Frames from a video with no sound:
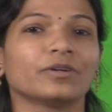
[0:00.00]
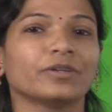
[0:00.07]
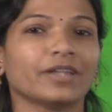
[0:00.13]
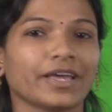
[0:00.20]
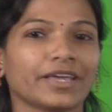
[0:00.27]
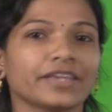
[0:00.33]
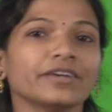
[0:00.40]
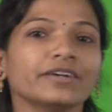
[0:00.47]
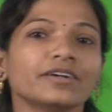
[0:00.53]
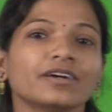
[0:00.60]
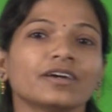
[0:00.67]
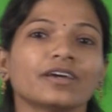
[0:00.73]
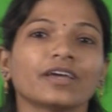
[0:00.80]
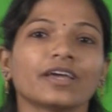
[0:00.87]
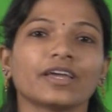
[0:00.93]
like
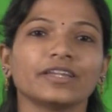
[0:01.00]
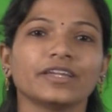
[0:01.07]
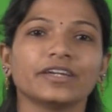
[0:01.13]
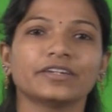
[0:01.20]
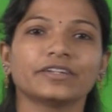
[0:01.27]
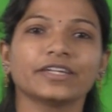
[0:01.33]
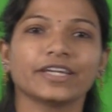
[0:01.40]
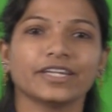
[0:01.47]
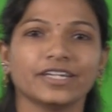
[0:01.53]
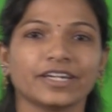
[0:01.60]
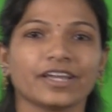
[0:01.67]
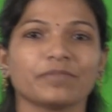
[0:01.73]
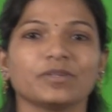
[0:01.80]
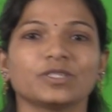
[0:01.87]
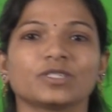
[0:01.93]
any DNA
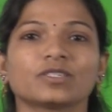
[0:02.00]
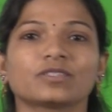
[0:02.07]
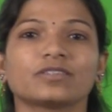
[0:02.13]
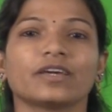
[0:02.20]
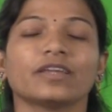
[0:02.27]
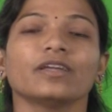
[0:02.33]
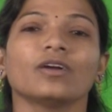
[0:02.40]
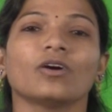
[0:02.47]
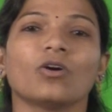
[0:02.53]
damage is there,